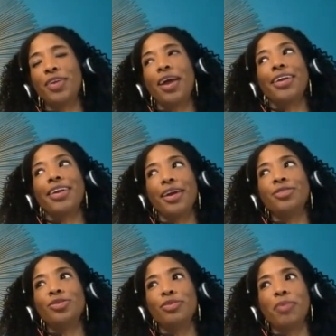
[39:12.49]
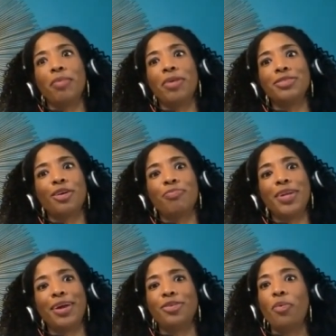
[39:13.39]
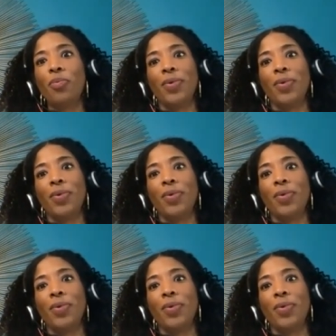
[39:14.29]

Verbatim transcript: Yeah, I can do it by myself, but I don't